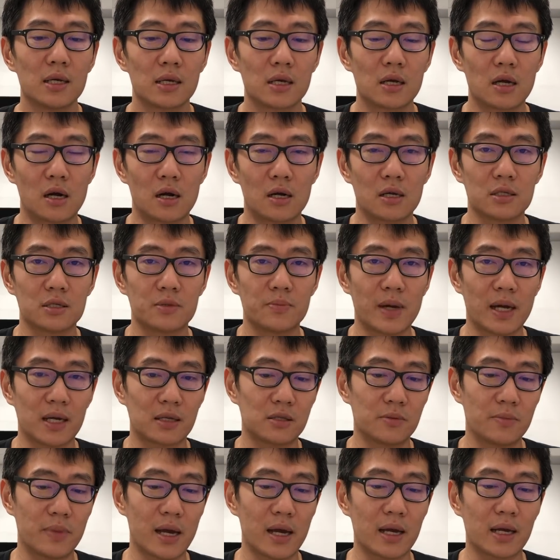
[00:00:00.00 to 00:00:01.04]
cards
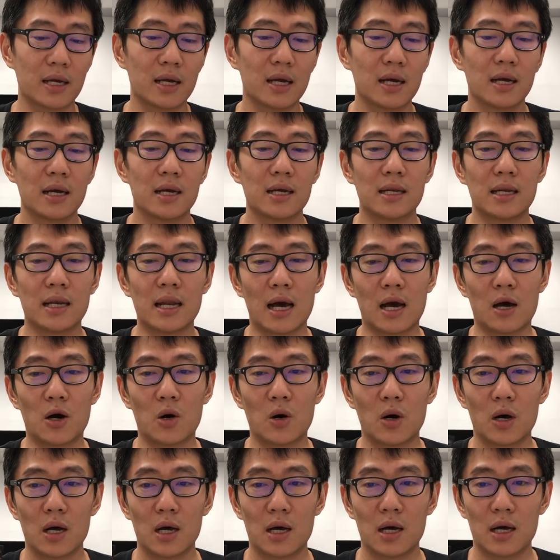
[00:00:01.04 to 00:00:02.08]
back-to-back.
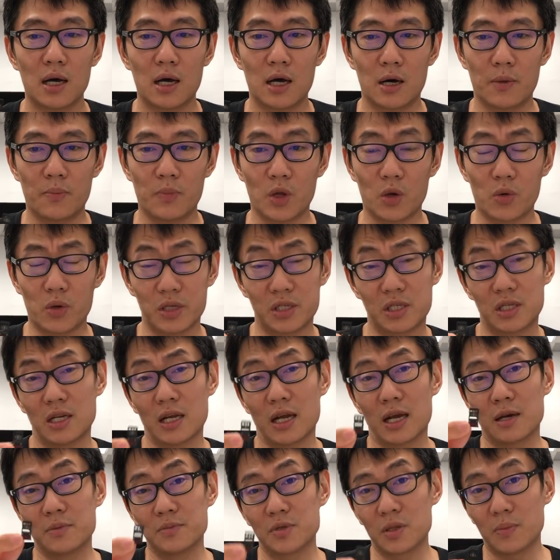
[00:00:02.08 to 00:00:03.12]
Now, the question
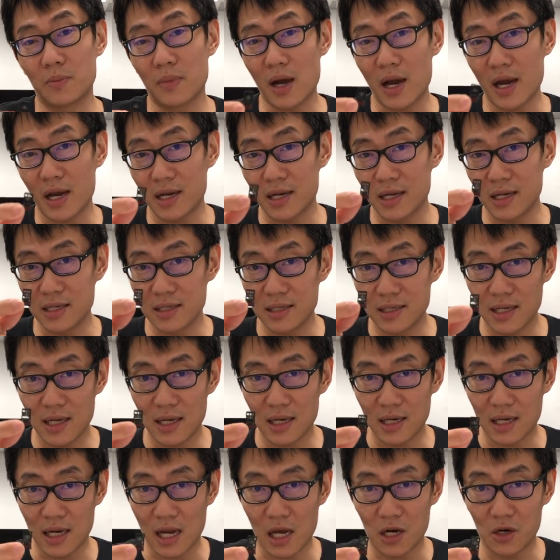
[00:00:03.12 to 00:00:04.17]
that comes to mind is
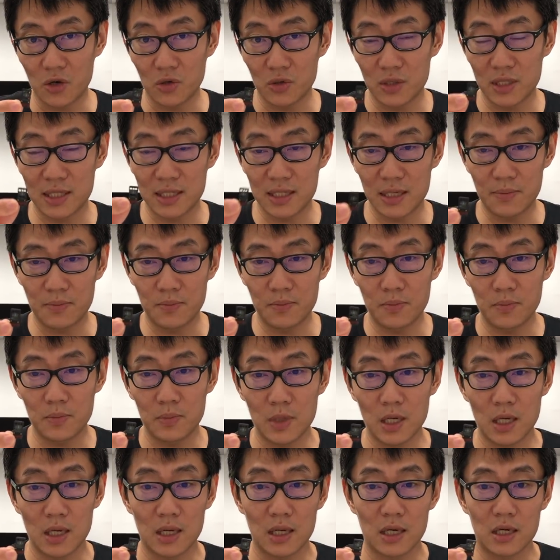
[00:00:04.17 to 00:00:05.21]
that a Nano SIM
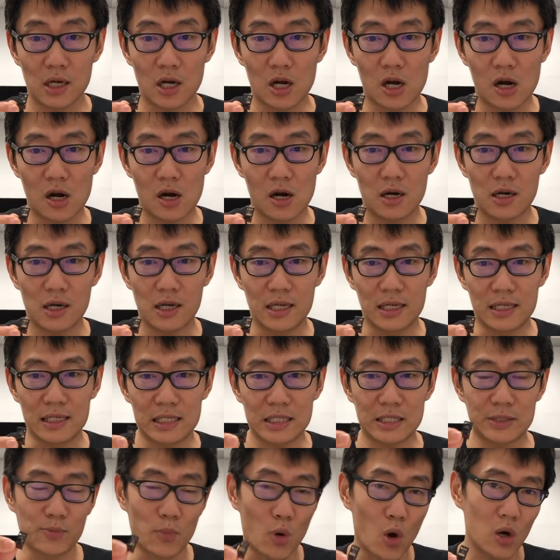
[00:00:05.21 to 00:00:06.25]
card is
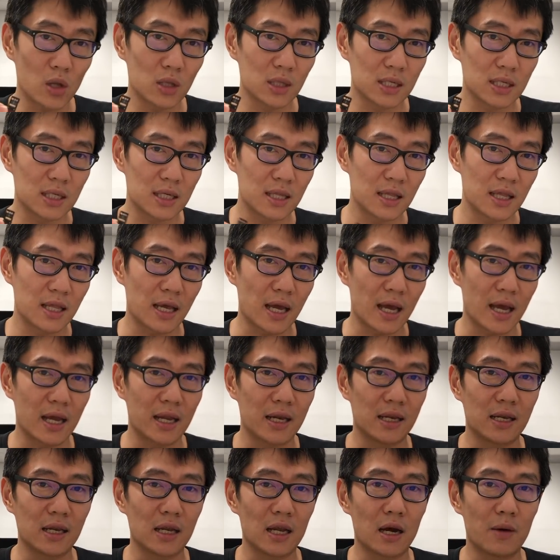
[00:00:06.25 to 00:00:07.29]
smaller
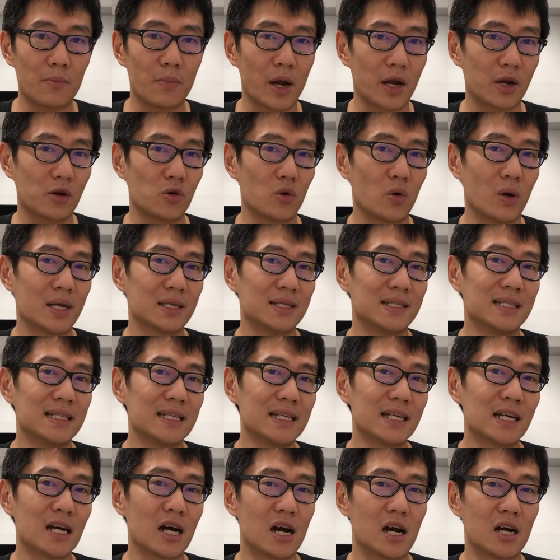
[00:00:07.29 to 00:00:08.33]
than a micro
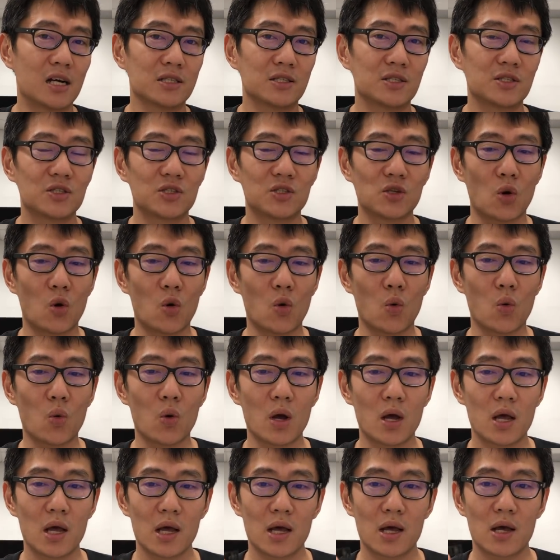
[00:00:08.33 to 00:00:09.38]
SD card, so
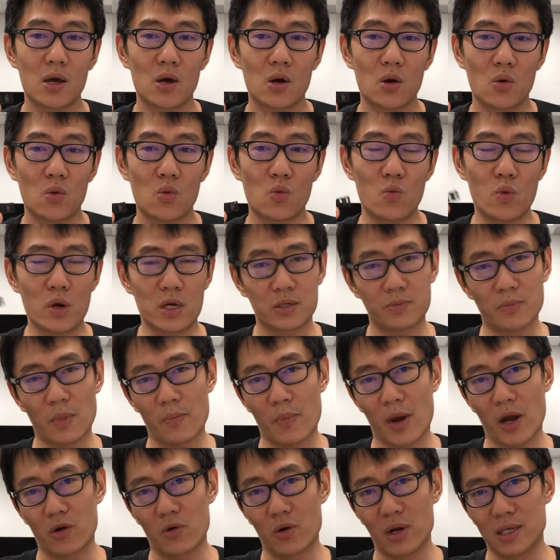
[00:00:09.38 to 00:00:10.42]
where's my
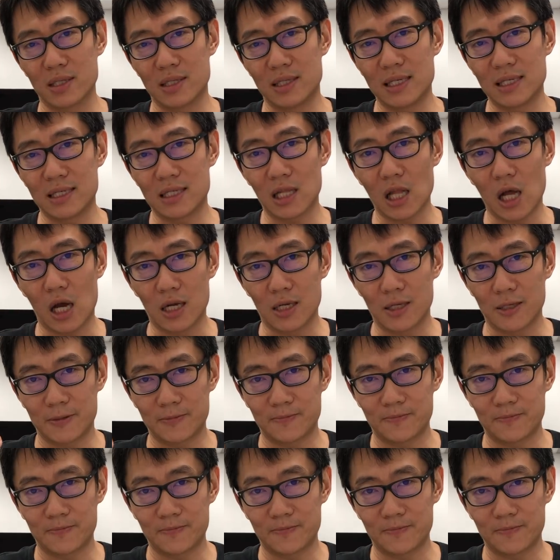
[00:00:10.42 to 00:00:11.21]
micro SD slot?